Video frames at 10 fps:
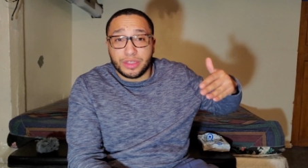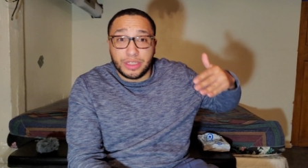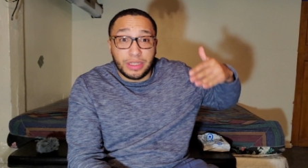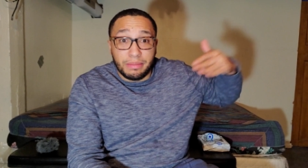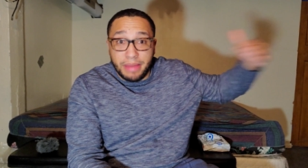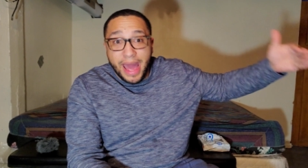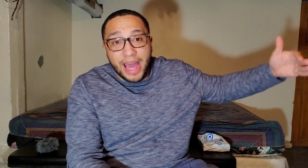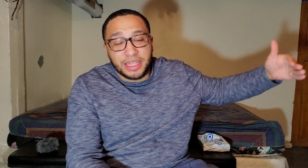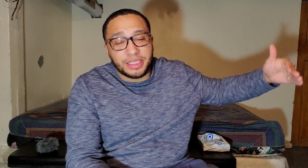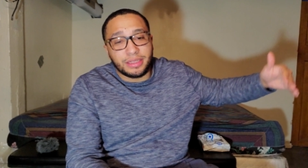to the
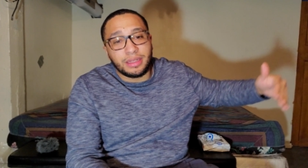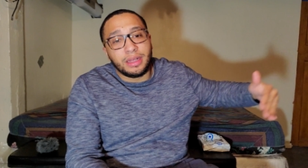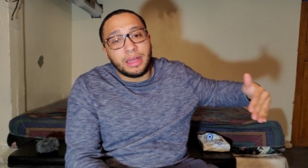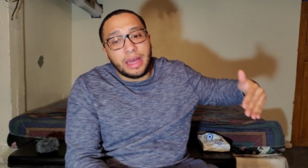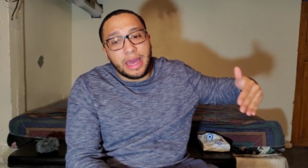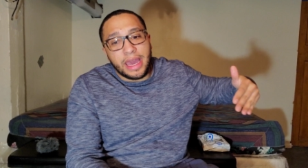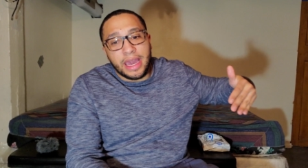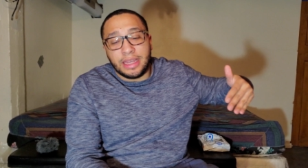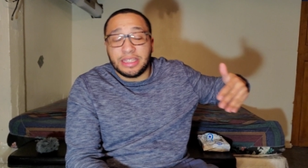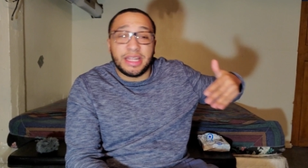max,
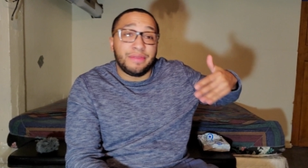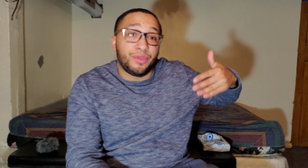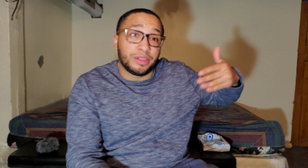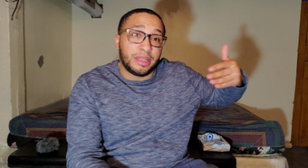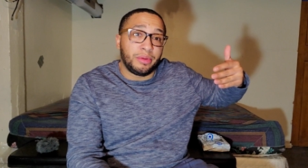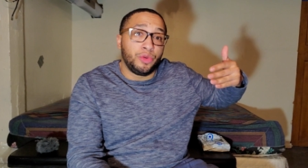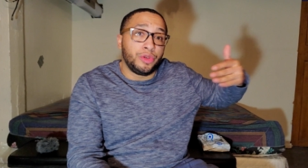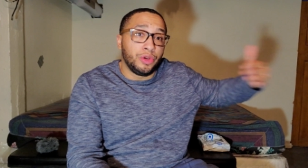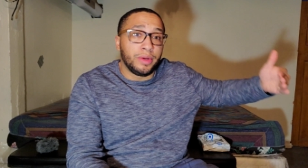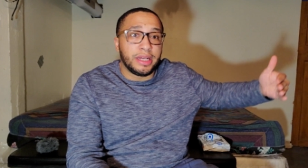and let's say, for example, you
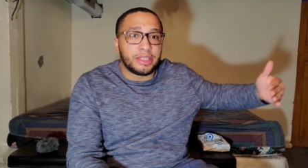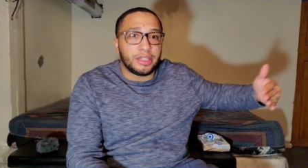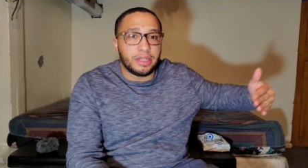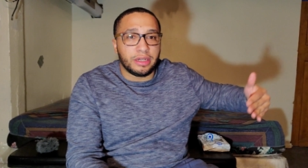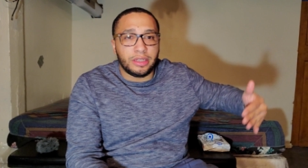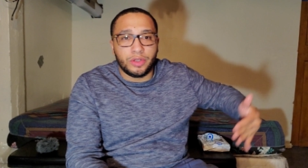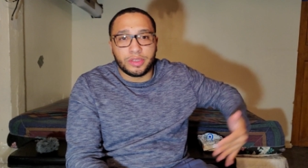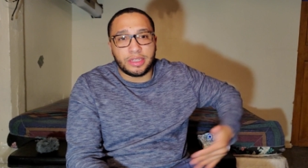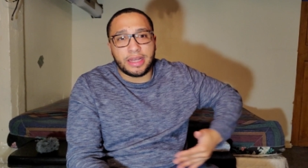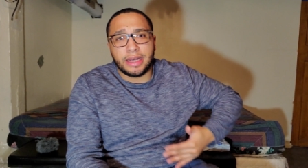do get to the
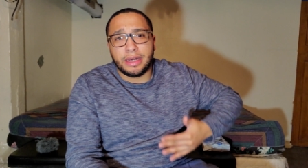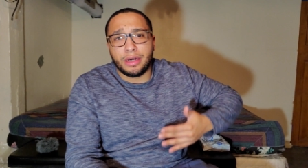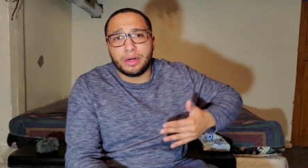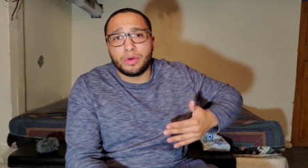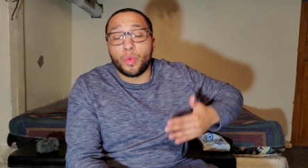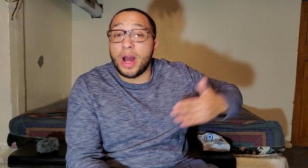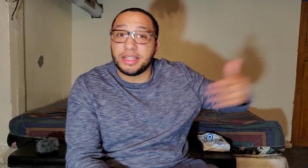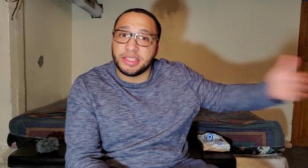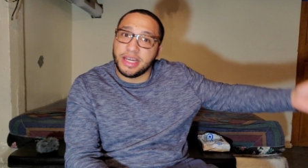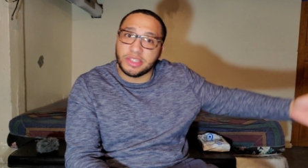conclusion like a uh,
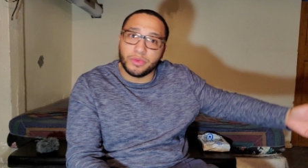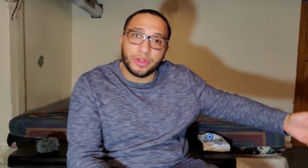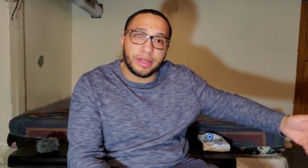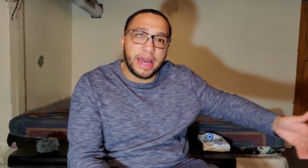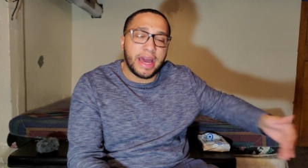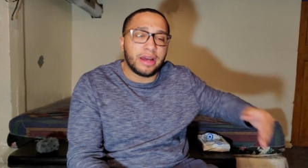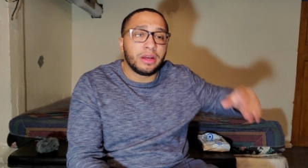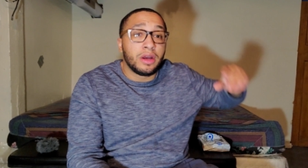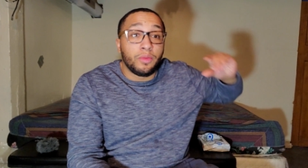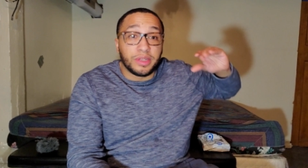YCS winner got
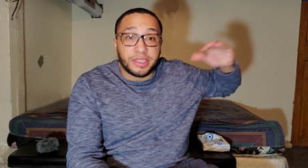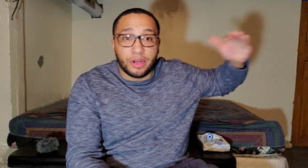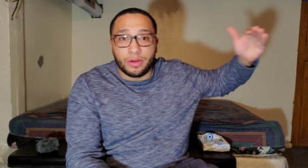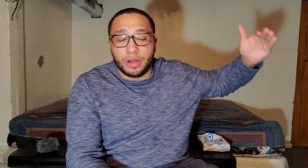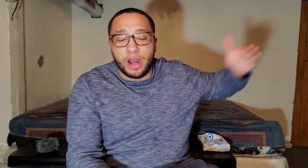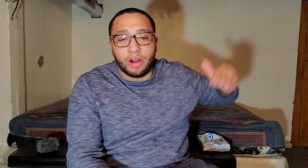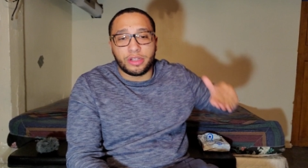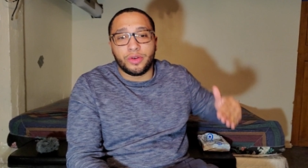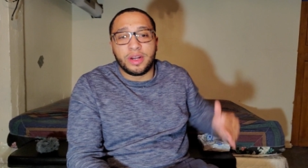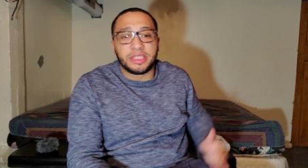with certain card
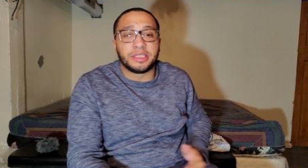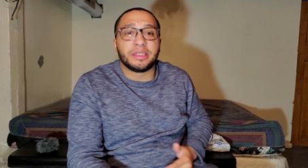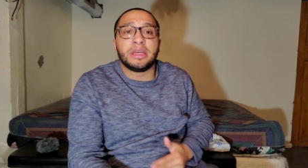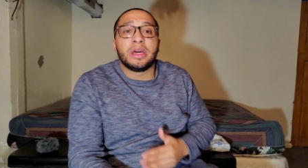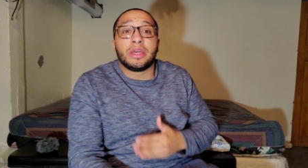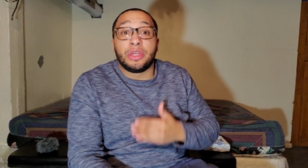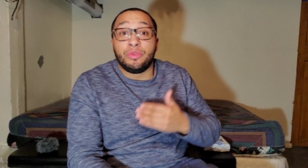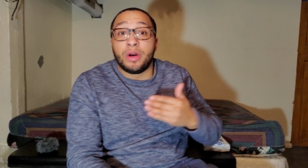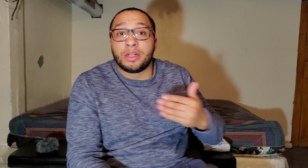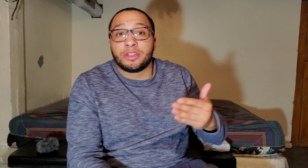choices,
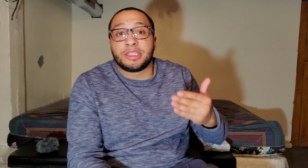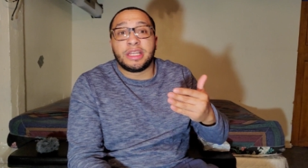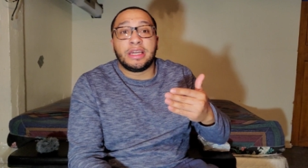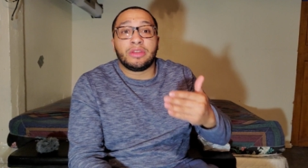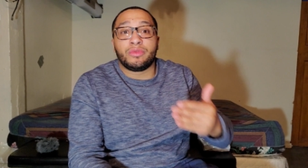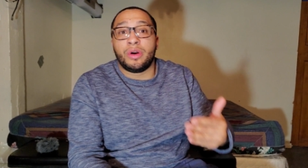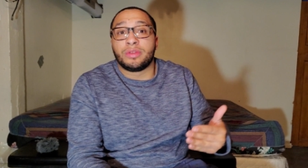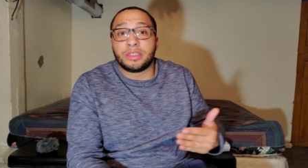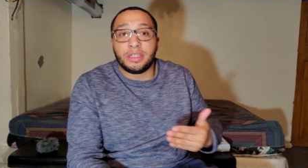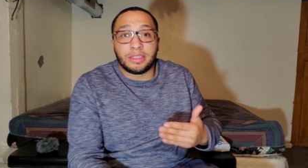you understand the
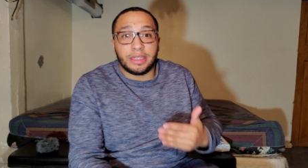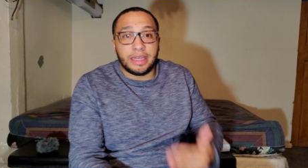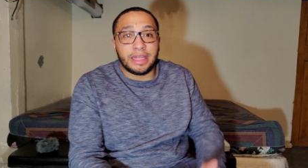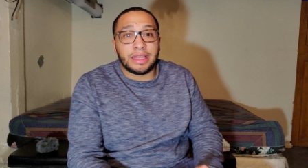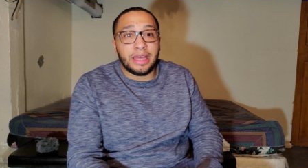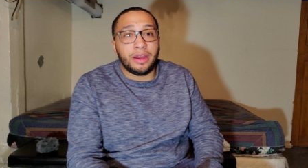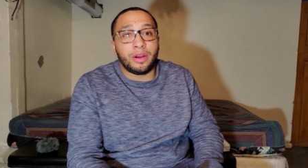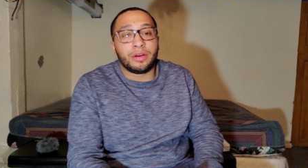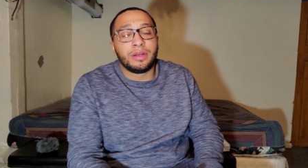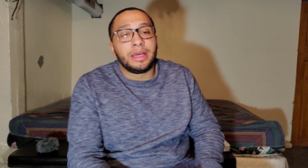road it took to get
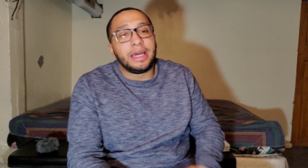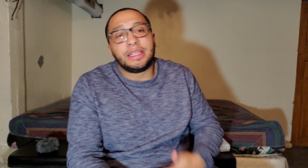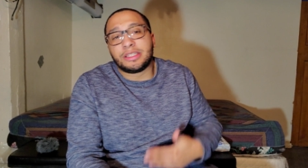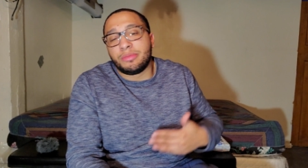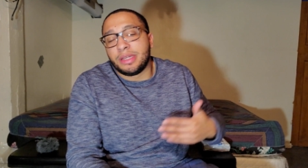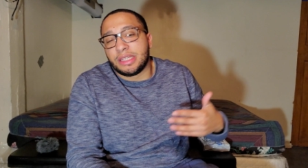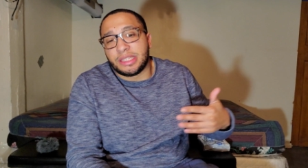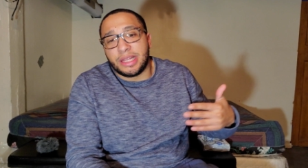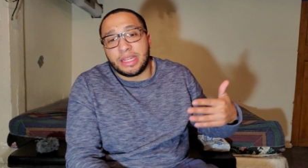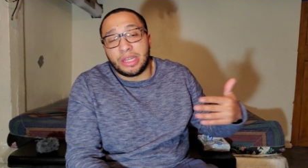there. It's just going to be
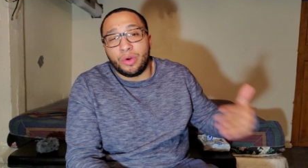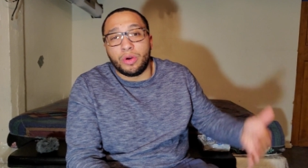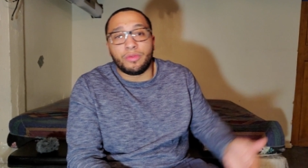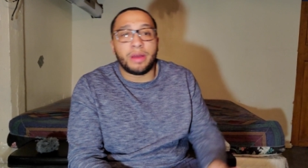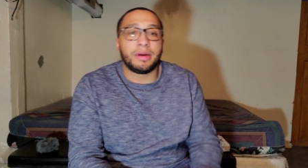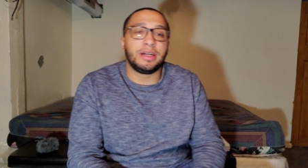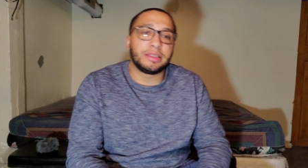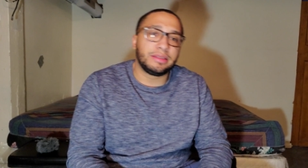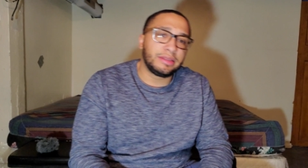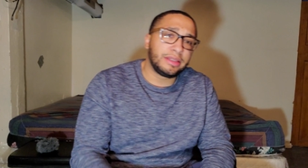at, a lower rate
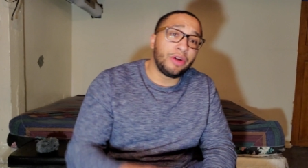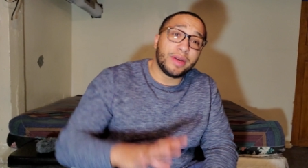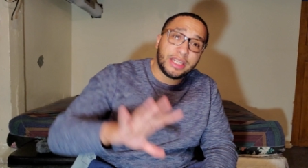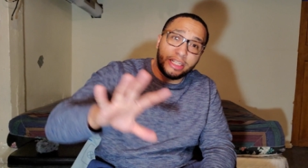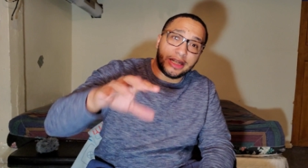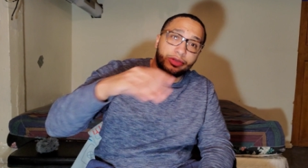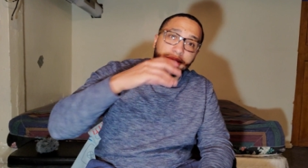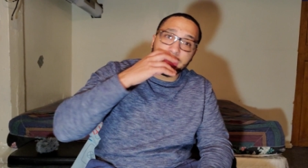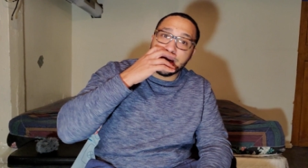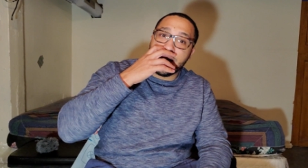because don't get the shit
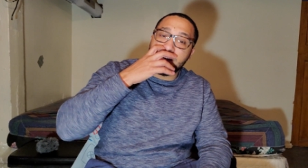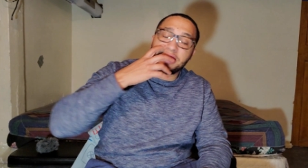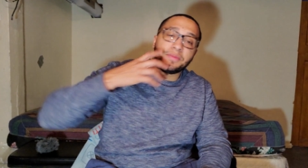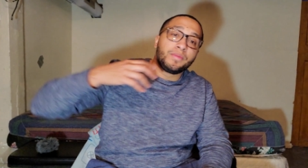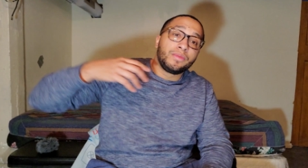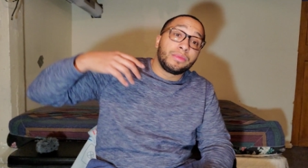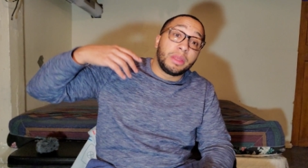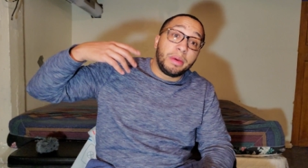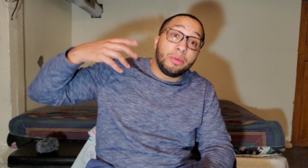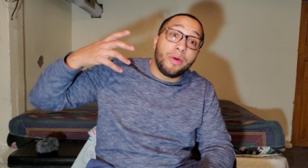twisted, guys.
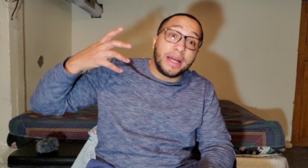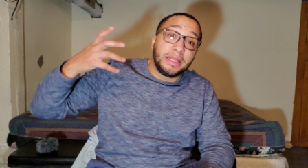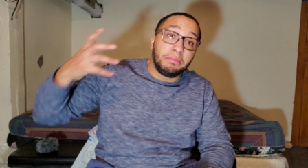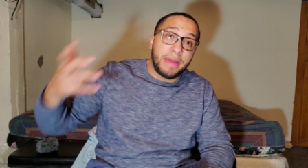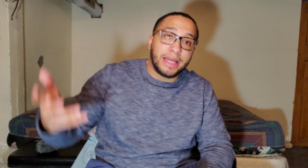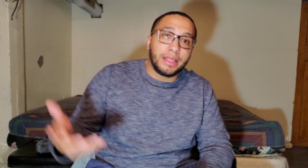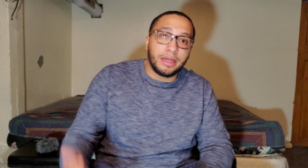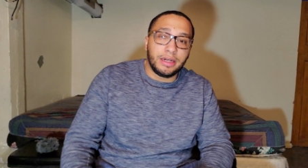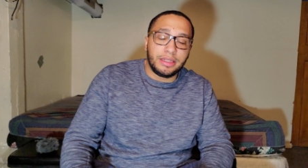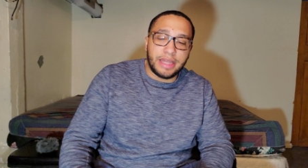The people who actually make the
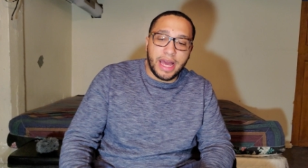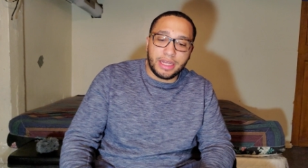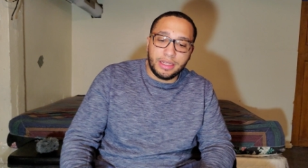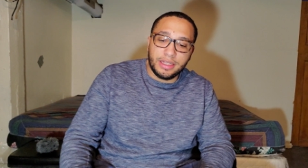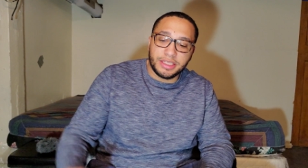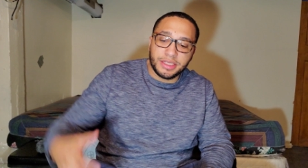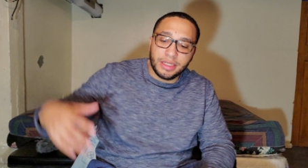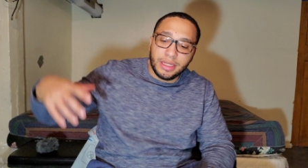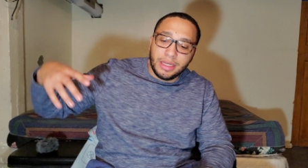good deck list,